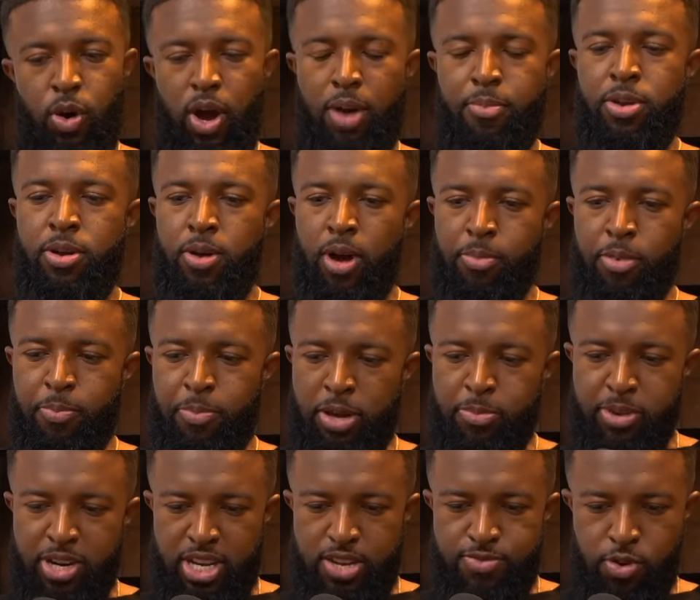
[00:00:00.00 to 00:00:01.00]
You know, I'm a
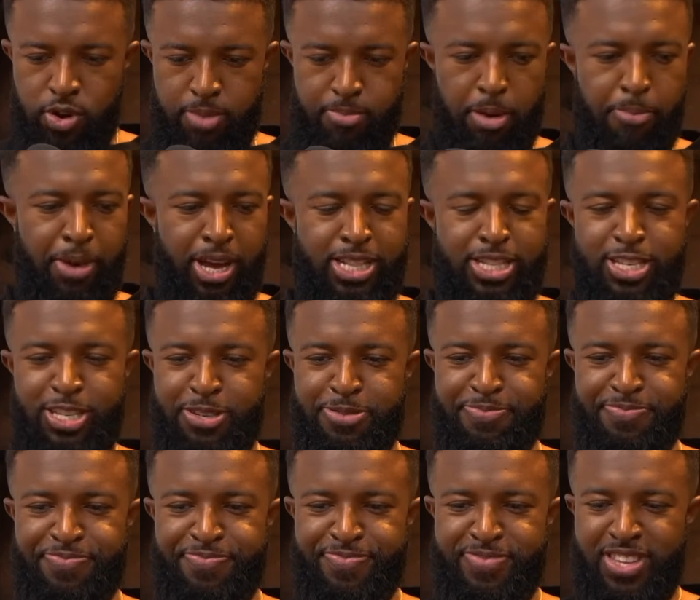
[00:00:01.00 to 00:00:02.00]
big believer in momentum.